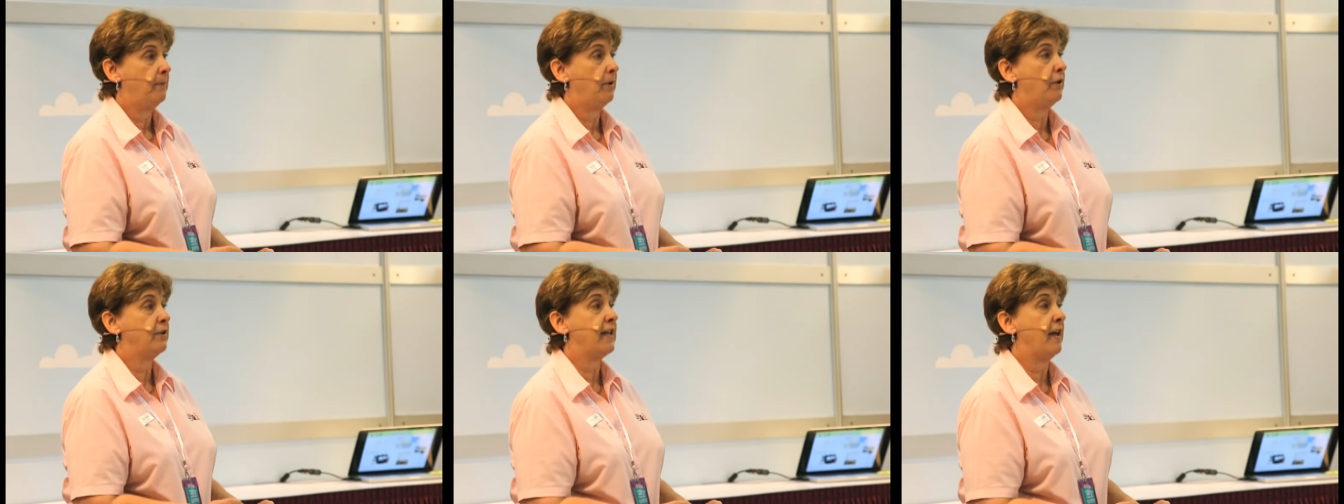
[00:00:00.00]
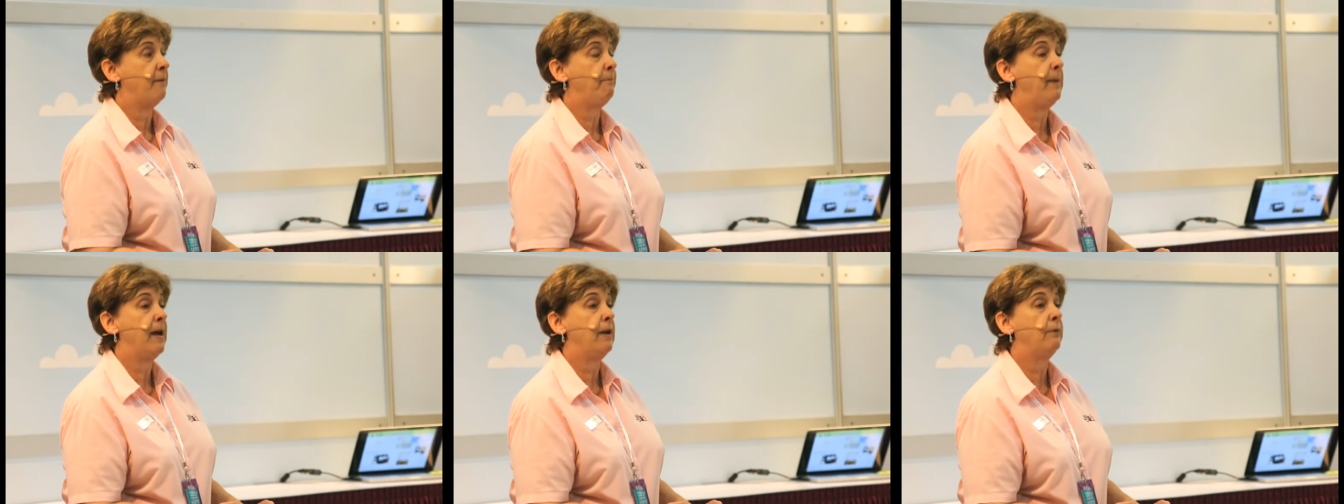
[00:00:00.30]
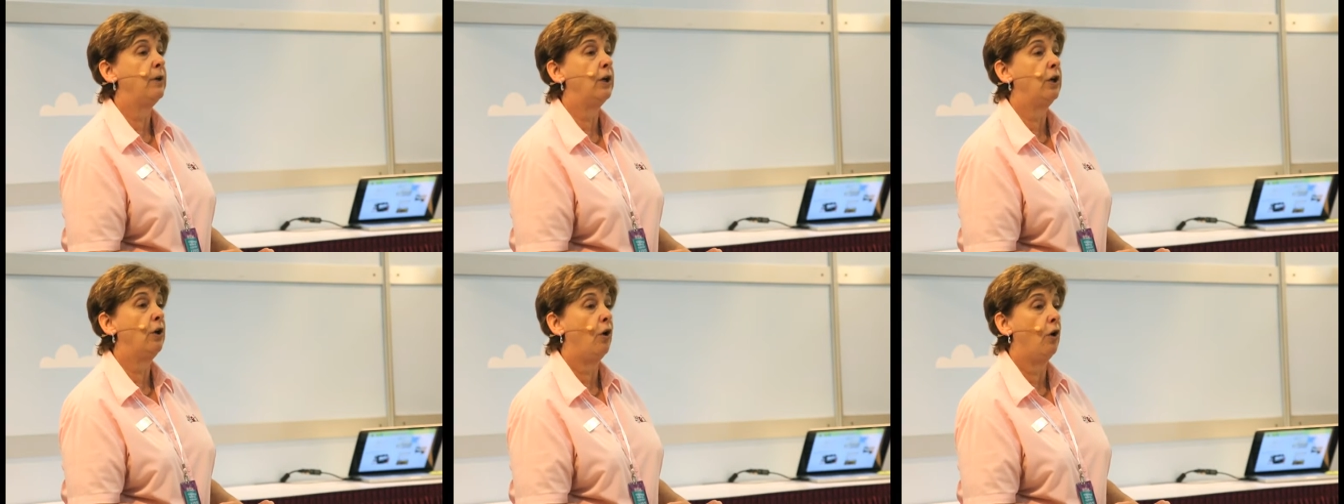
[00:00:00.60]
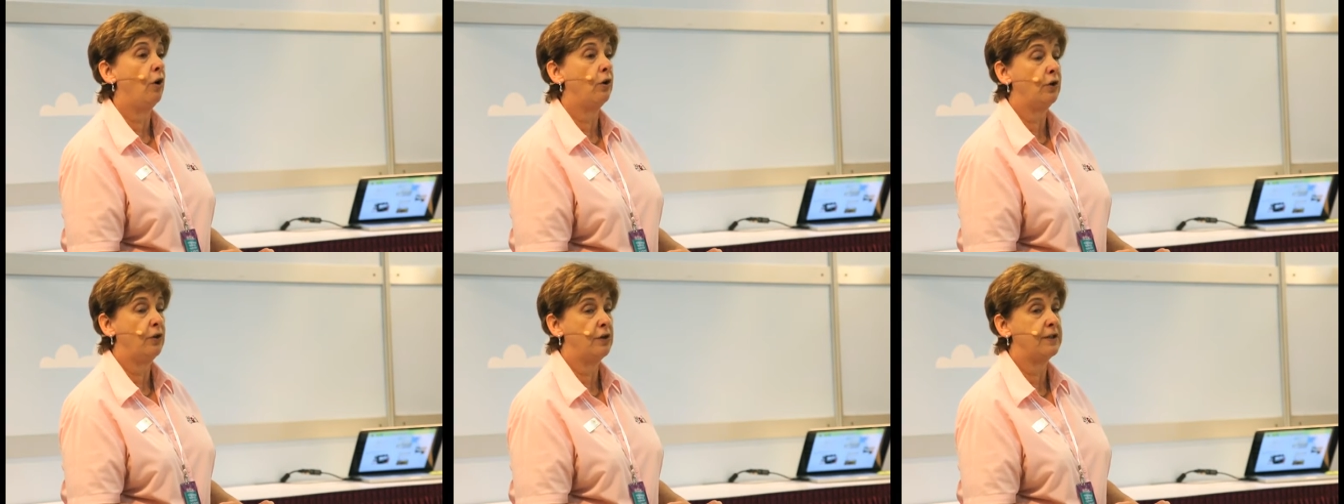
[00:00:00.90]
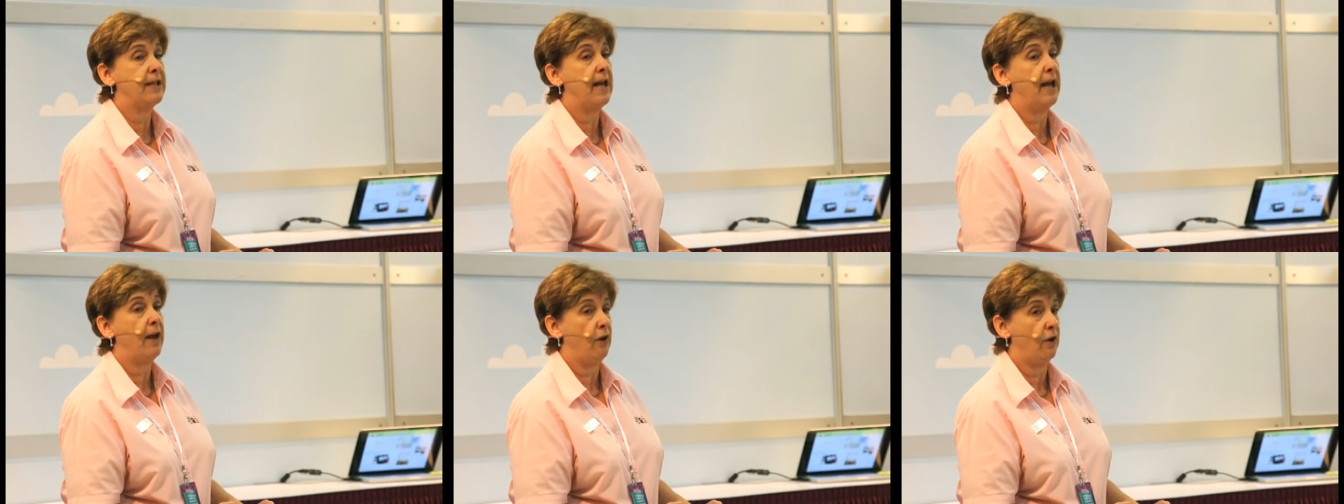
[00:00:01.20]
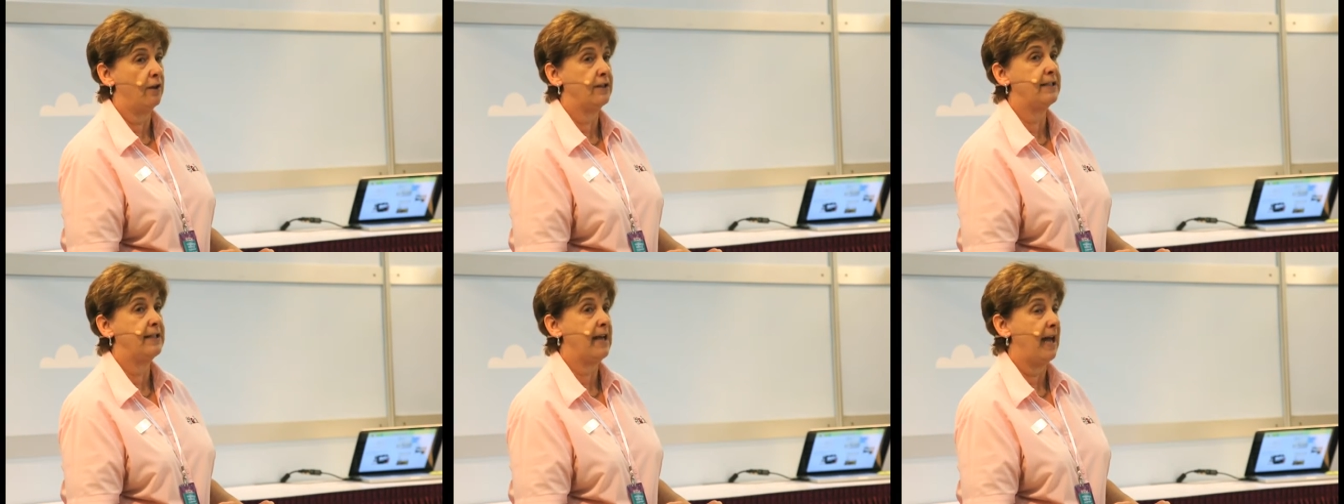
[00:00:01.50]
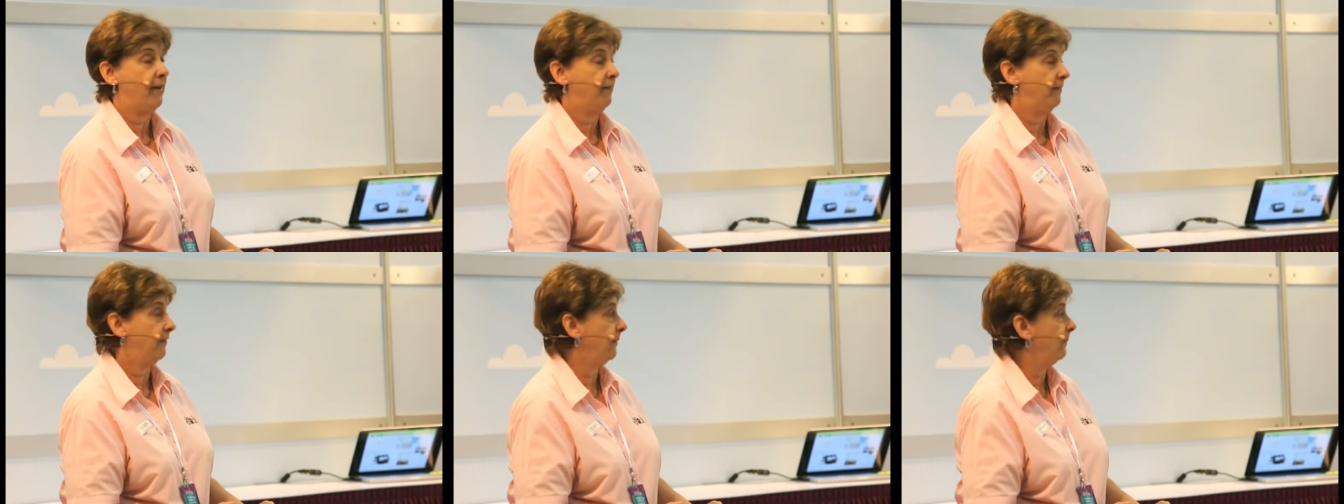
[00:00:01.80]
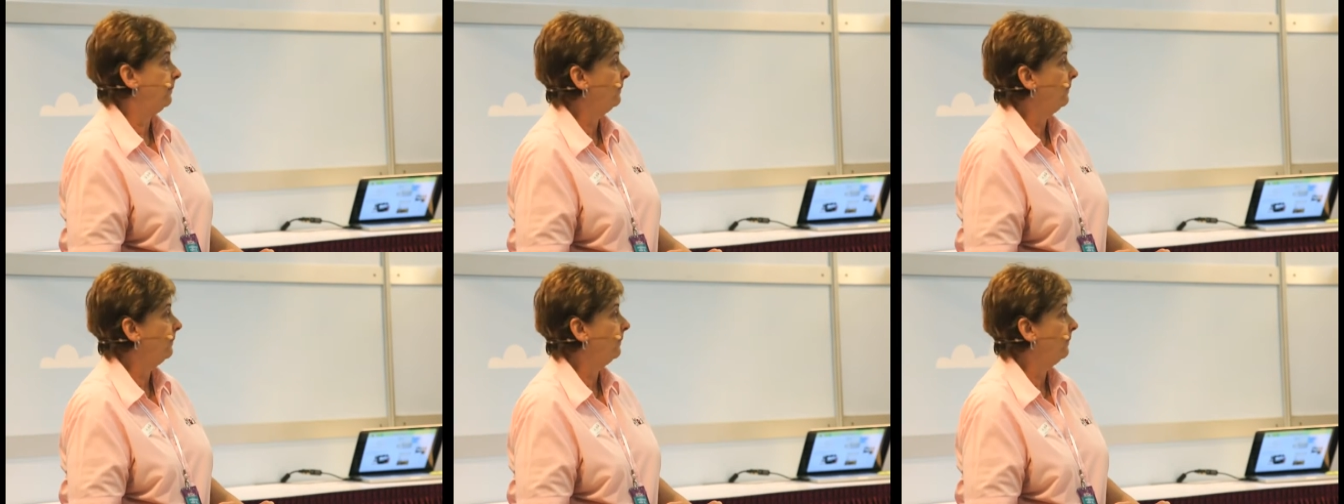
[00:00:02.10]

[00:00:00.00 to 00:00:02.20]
because they've been recalled because they're not safe.